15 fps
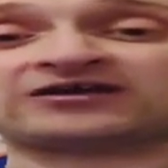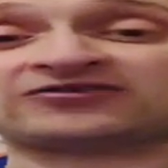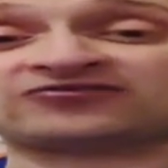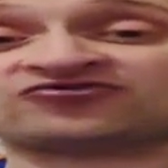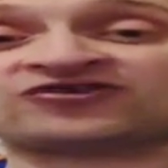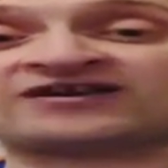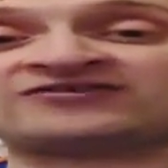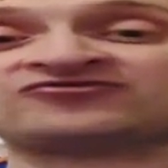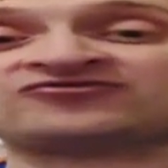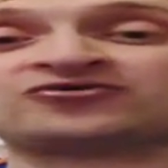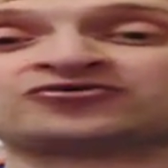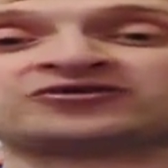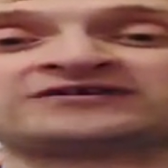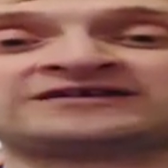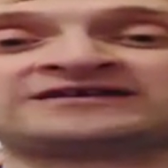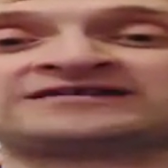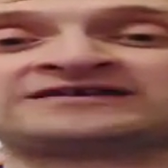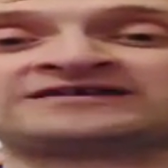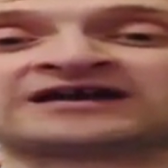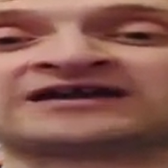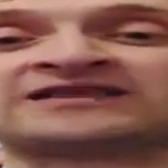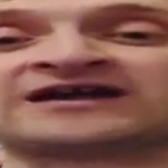Changes are
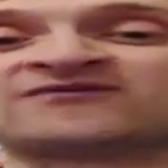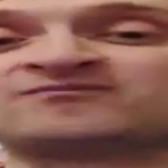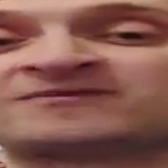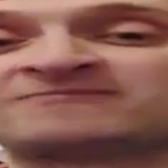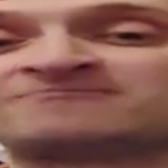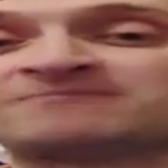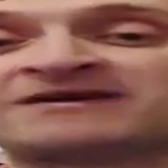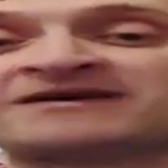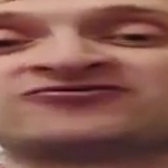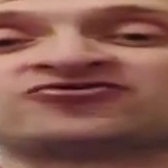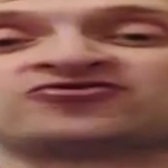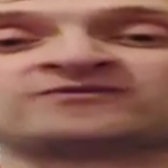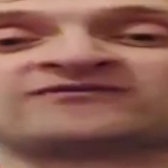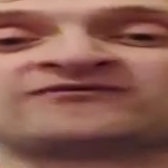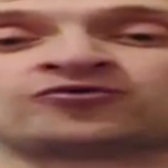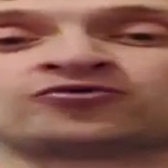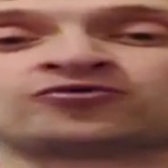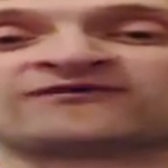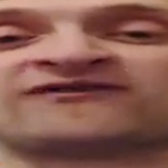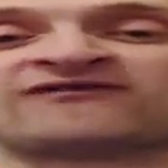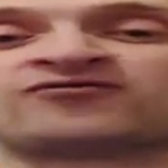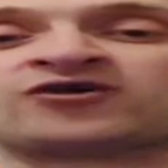needed. And I've been patient with
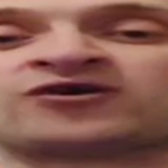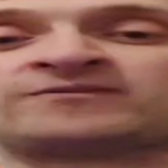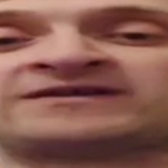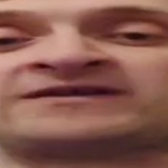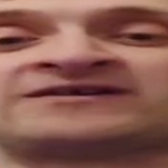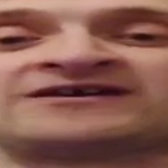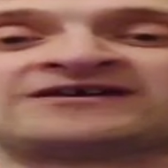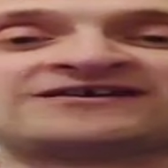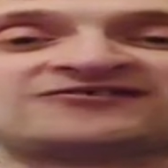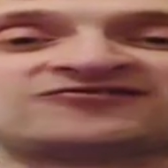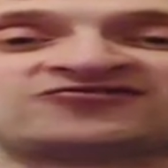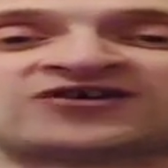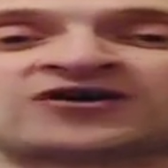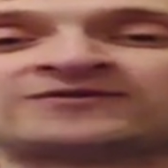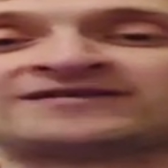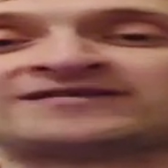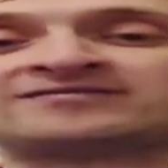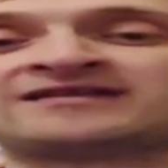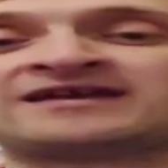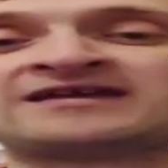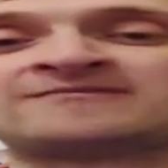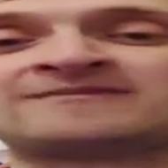Unsworth. I've not been shouting his
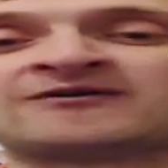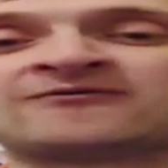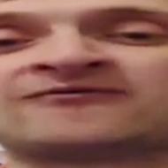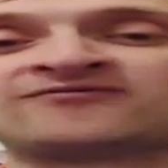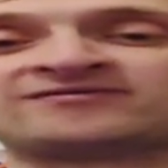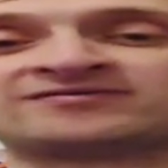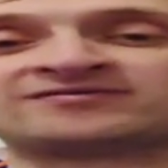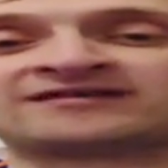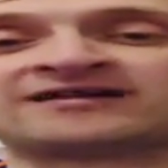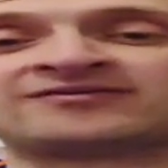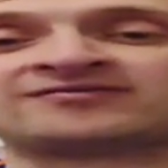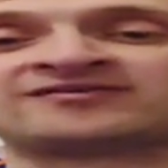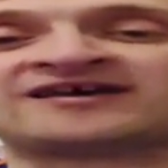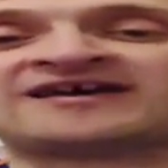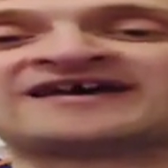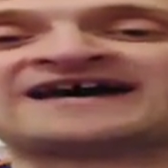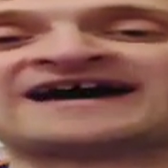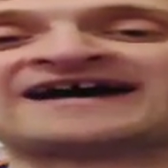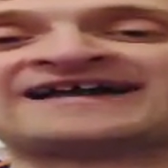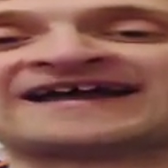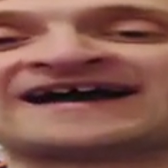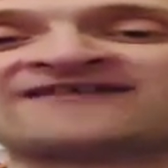name out from the stands.
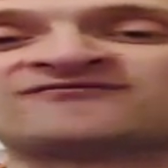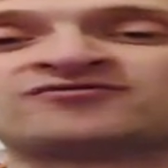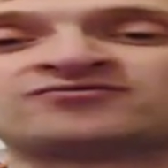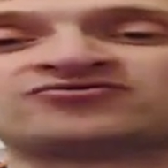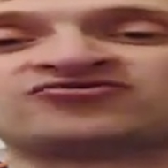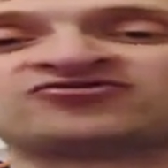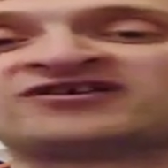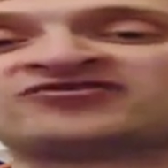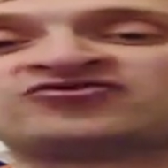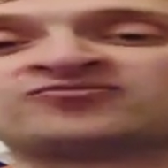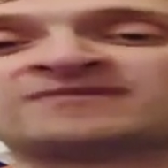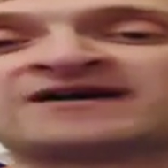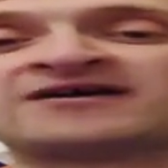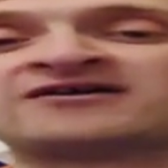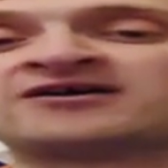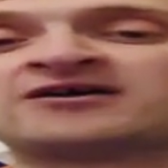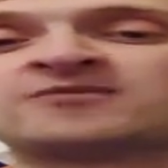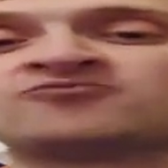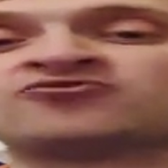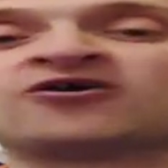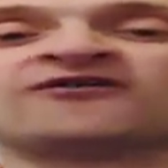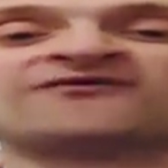I haven't changed my
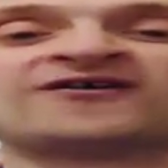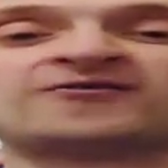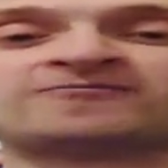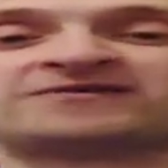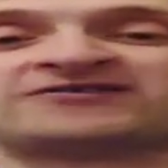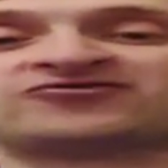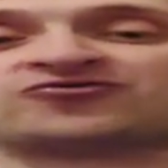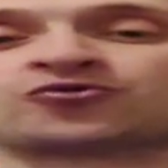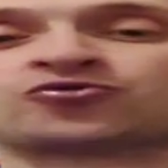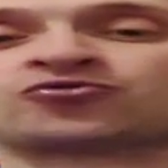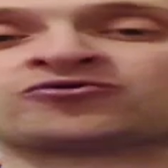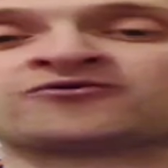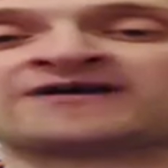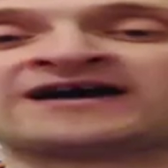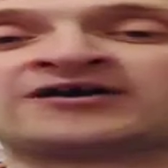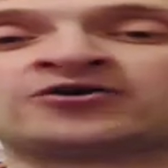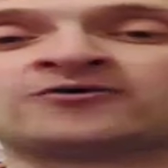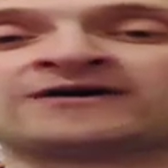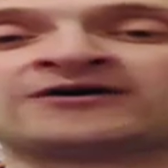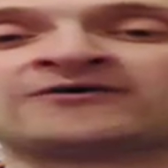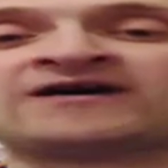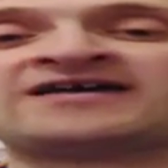profile picture to a rhino
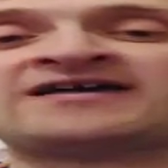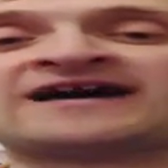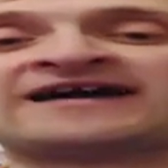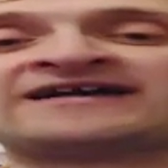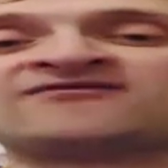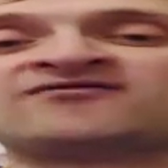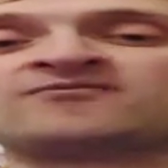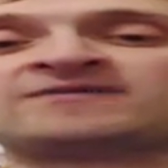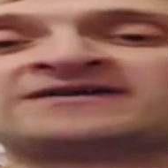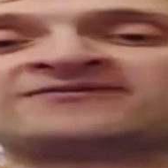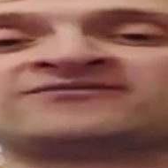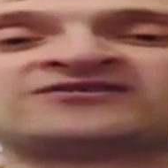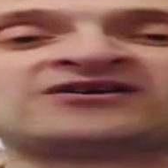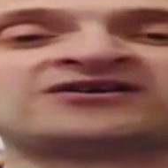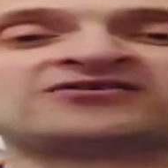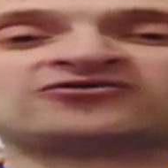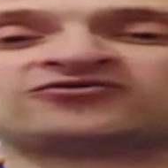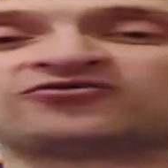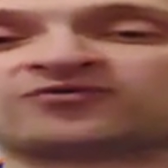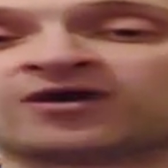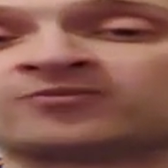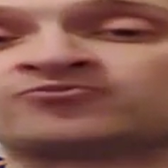out. I haven't been
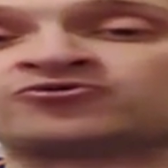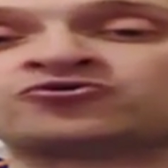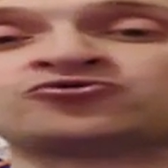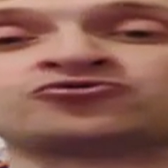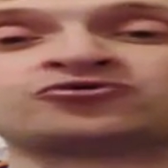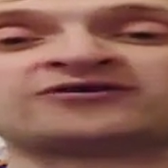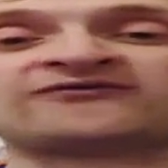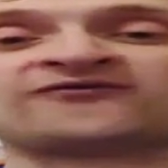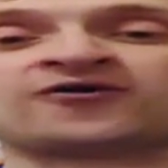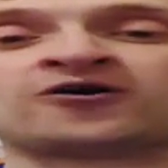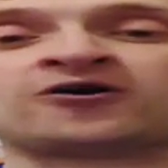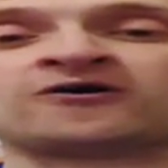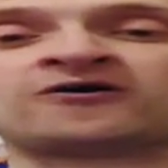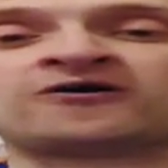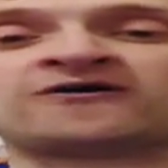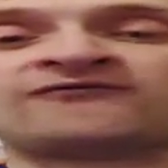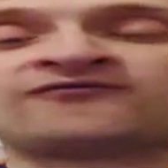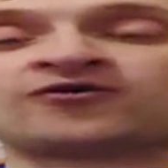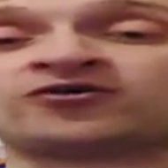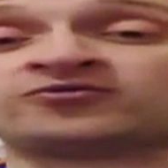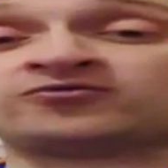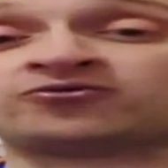abusive or
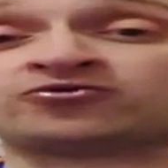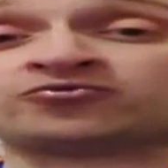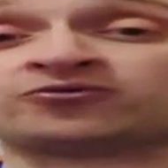thrown abuse.